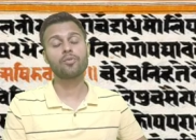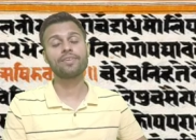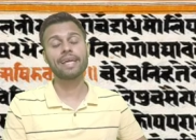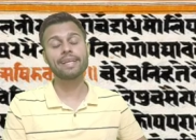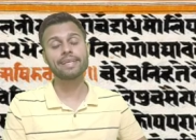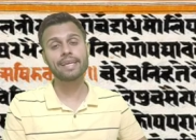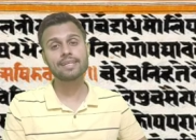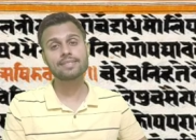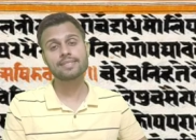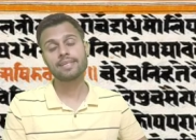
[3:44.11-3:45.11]
of 10
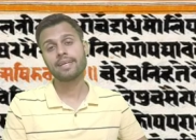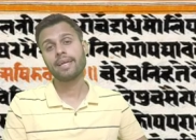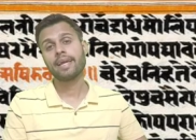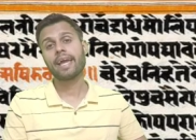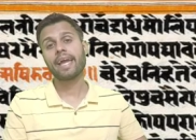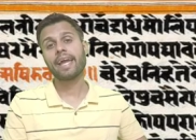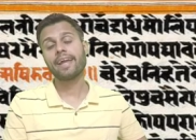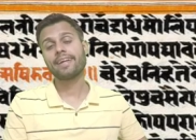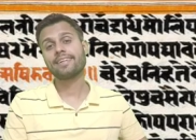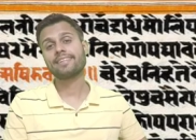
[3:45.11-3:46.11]
kings,
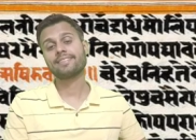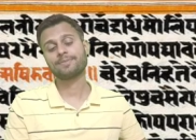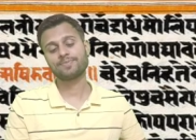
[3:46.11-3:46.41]
and